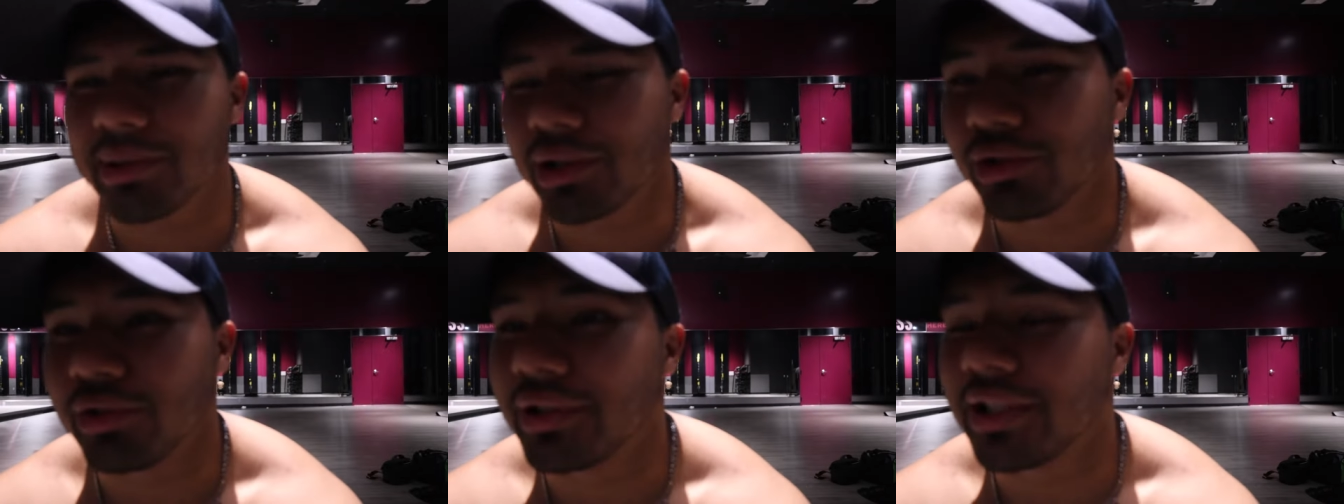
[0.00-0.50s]
But the
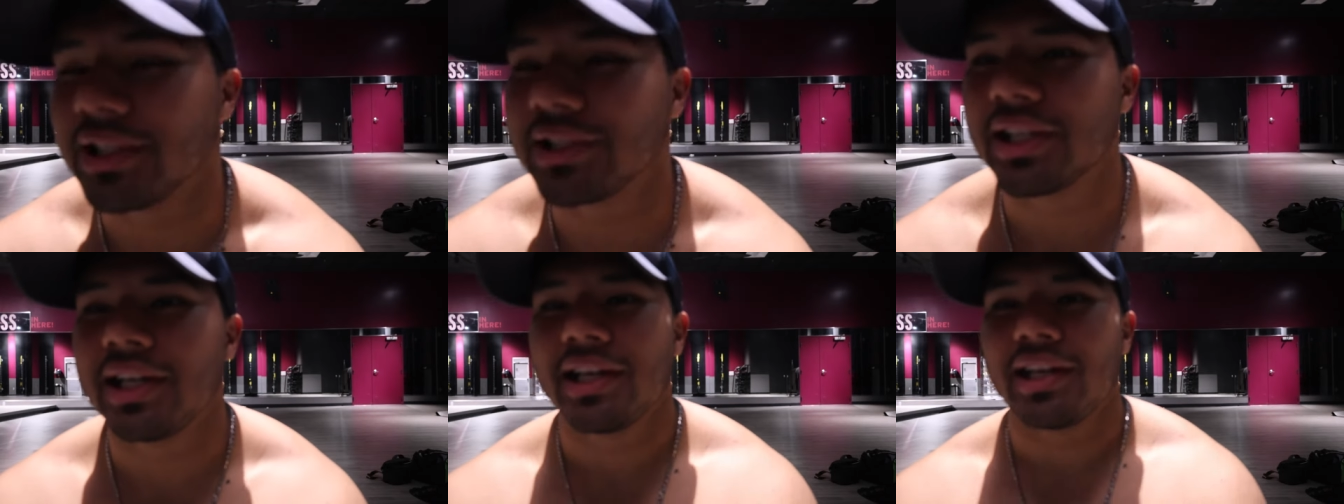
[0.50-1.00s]
truth
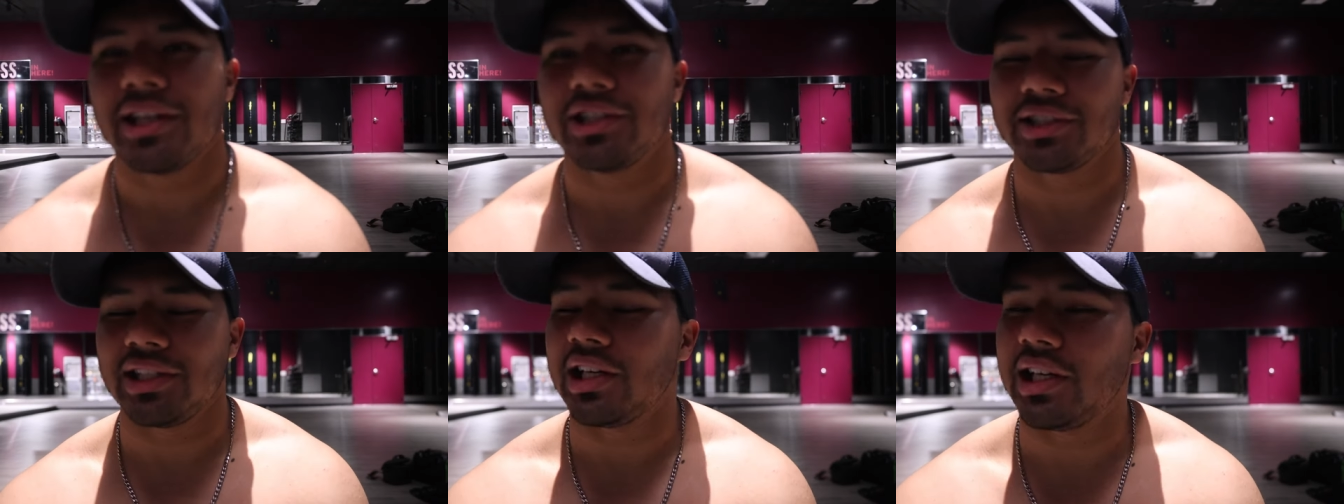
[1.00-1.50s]
is, you
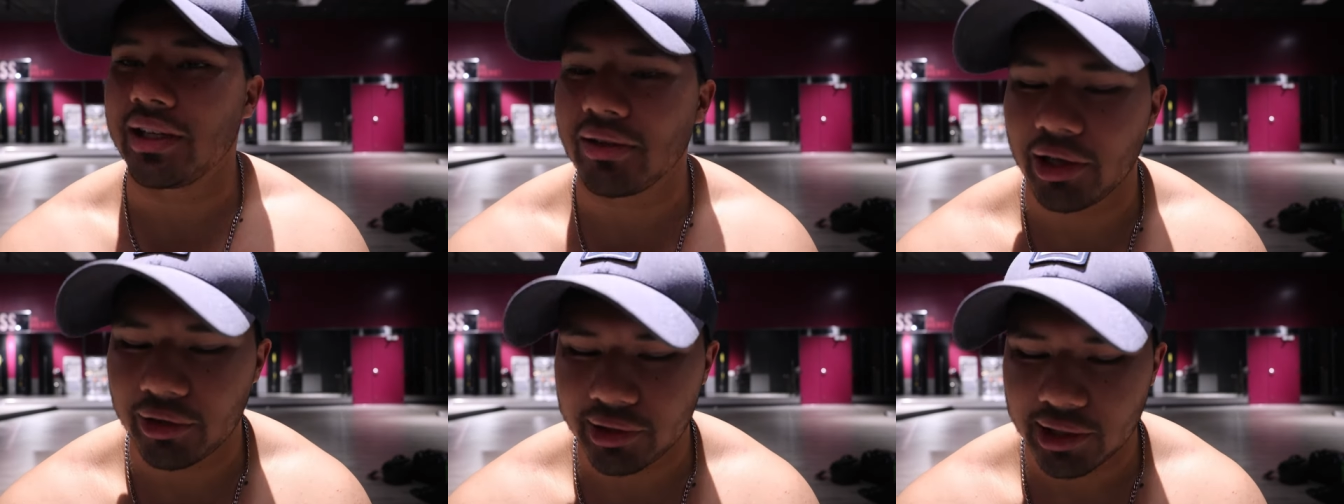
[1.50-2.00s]
just need to
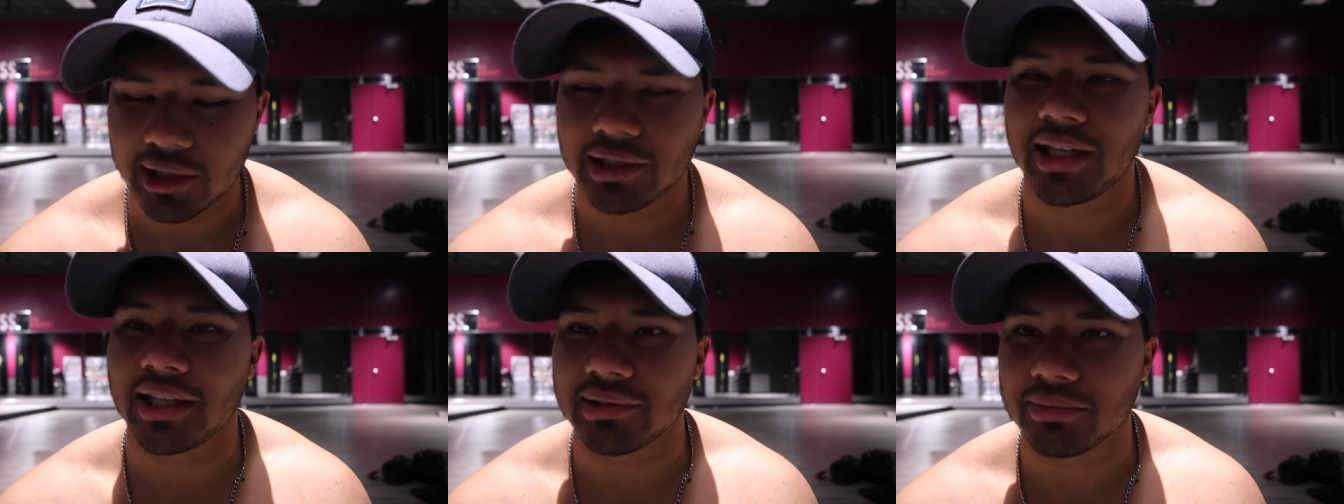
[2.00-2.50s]
deload,
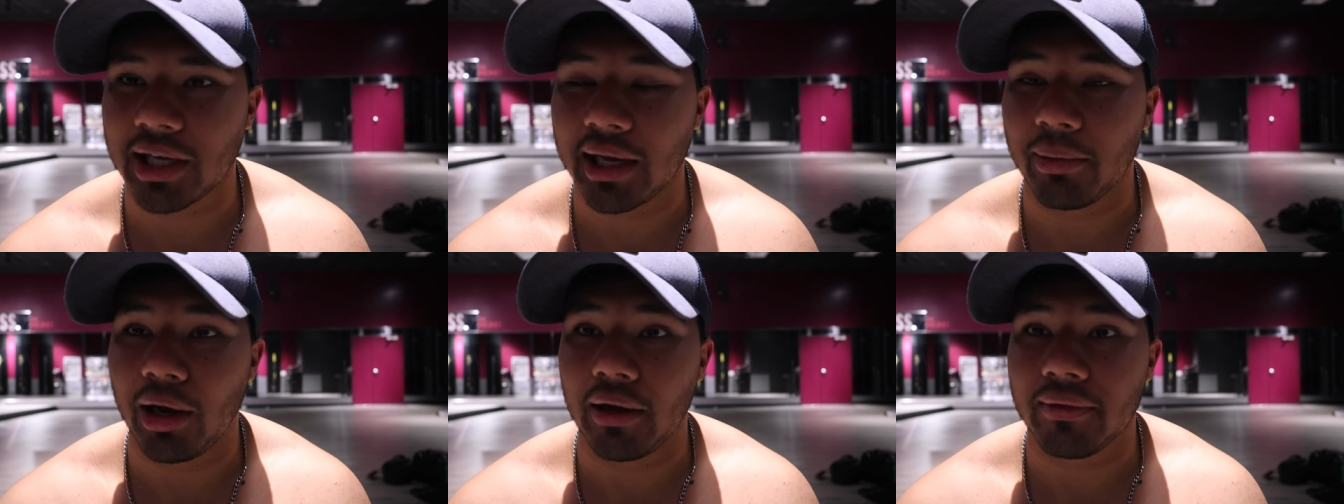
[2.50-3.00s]
take some
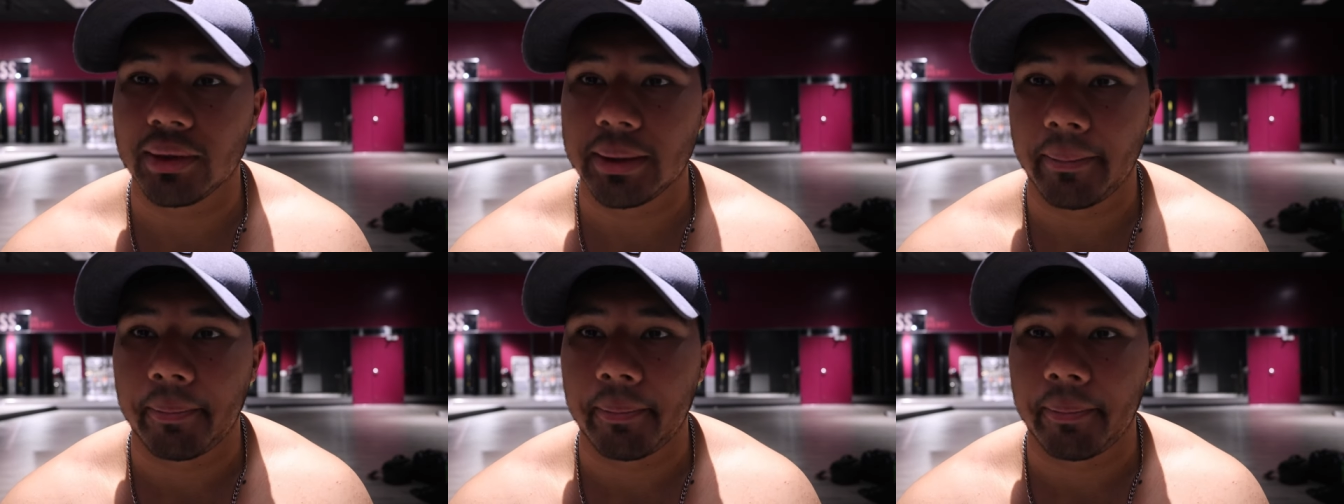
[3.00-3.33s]
time off,